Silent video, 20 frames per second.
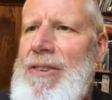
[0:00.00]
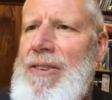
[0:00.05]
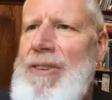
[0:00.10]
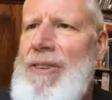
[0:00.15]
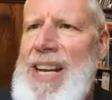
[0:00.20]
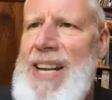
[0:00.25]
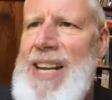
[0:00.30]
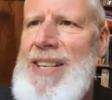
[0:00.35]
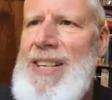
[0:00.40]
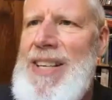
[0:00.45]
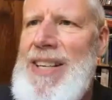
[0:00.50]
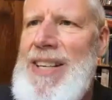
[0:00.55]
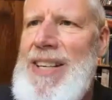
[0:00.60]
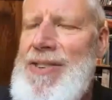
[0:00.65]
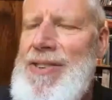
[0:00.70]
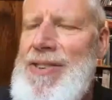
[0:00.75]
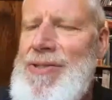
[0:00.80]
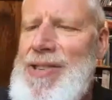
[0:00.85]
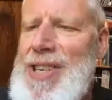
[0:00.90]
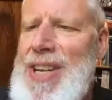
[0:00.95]
dairy lending
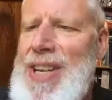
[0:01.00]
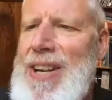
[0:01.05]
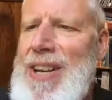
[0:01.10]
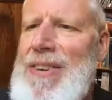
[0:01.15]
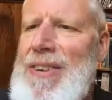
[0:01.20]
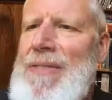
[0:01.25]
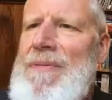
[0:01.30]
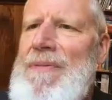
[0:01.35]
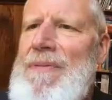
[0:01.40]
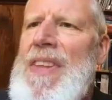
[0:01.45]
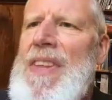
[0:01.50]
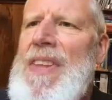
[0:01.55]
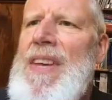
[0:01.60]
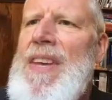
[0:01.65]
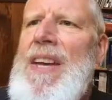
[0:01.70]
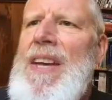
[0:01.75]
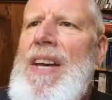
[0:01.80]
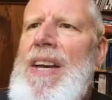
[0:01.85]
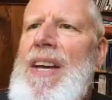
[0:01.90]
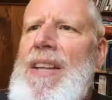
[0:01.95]
in New Zealand.
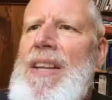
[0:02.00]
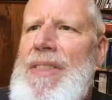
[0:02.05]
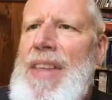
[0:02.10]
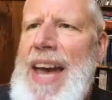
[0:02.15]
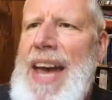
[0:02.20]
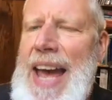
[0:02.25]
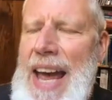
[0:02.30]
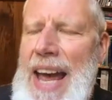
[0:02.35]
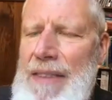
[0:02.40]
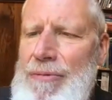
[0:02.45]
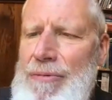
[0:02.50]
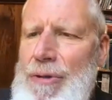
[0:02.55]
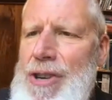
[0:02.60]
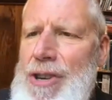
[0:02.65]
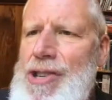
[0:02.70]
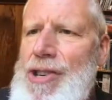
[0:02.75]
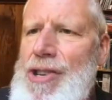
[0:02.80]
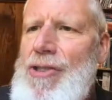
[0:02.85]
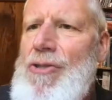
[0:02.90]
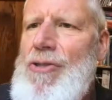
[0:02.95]
The
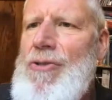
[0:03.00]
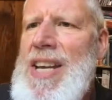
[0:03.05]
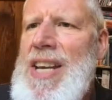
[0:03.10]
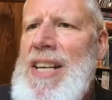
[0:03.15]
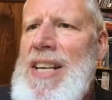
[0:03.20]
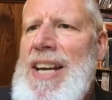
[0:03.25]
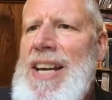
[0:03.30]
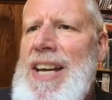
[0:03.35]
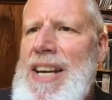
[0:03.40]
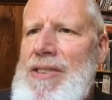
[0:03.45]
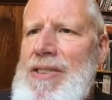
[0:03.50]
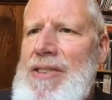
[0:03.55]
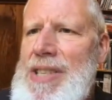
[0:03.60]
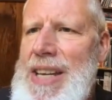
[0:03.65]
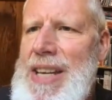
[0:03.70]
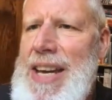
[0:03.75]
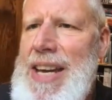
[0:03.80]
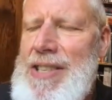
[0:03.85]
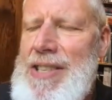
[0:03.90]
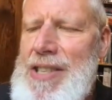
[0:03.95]
average
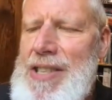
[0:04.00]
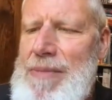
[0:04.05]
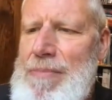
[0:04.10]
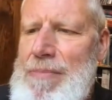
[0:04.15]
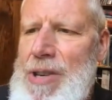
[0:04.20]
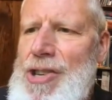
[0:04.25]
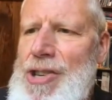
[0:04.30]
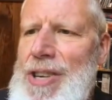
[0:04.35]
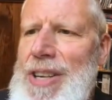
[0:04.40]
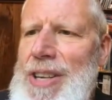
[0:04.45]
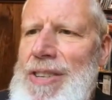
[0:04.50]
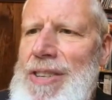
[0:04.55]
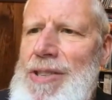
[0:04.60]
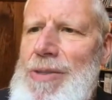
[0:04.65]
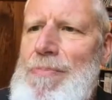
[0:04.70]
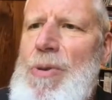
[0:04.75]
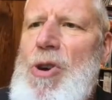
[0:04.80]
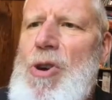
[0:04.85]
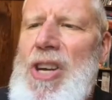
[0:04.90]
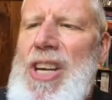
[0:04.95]
greenhouse gas
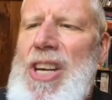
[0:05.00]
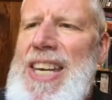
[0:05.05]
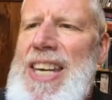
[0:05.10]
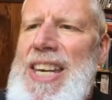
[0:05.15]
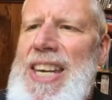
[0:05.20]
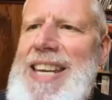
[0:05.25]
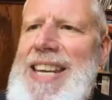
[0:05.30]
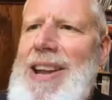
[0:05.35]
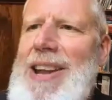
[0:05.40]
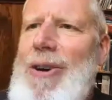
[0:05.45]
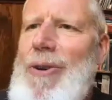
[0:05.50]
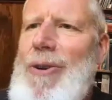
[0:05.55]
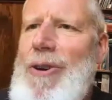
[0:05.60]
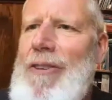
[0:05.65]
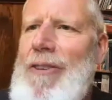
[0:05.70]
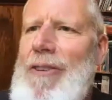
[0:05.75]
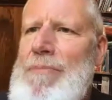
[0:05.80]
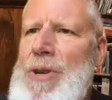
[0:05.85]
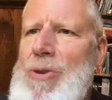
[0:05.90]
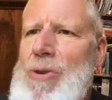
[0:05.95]
emissions per kilo
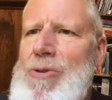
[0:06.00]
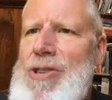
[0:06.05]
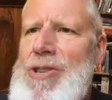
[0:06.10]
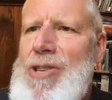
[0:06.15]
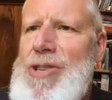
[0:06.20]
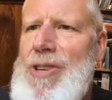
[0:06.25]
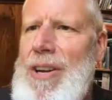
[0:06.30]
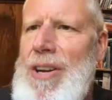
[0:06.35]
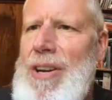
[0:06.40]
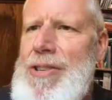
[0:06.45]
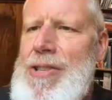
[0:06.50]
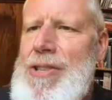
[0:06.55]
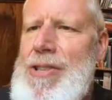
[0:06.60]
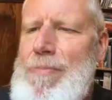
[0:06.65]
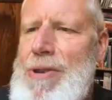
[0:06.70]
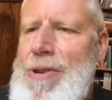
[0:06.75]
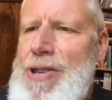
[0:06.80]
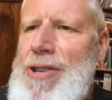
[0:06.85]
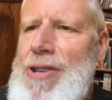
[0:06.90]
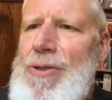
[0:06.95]
of milk solids
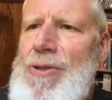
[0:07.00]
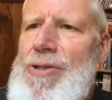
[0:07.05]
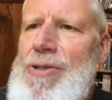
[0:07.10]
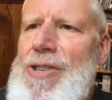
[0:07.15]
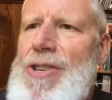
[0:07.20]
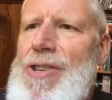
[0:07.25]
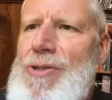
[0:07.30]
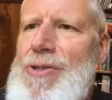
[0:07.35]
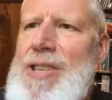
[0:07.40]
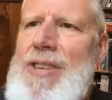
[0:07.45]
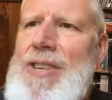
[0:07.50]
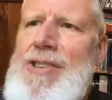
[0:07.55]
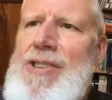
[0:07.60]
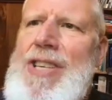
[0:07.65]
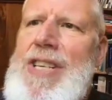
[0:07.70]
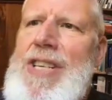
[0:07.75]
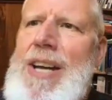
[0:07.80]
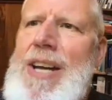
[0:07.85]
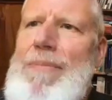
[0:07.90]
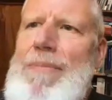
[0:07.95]
produced using
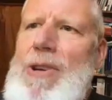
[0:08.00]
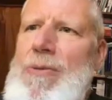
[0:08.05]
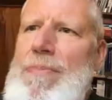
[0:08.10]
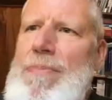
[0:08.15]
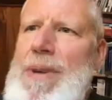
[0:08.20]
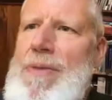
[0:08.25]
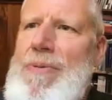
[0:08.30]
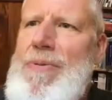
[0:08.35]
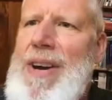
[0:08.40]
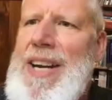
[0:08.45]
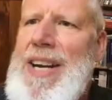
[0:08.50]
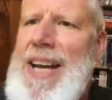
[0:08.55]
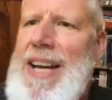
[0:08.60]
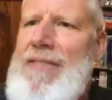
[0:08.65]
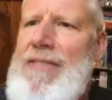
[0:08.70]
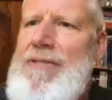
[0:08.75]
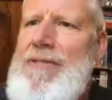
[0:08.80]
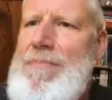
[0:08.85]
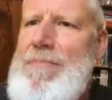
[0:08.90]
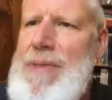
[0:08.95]
GWP
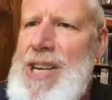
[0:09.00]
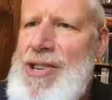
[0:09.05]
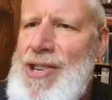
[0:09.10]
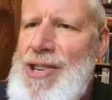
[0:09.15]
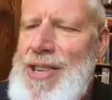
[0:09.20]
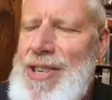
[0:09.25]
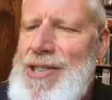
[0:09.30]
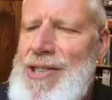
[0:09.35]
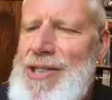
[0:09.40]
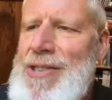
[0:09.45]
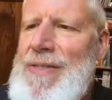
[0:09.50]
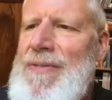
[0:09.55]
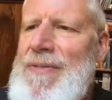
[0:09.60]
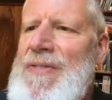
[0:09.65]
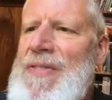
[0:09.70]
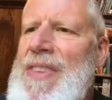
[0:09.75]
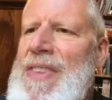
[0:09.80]
100 measures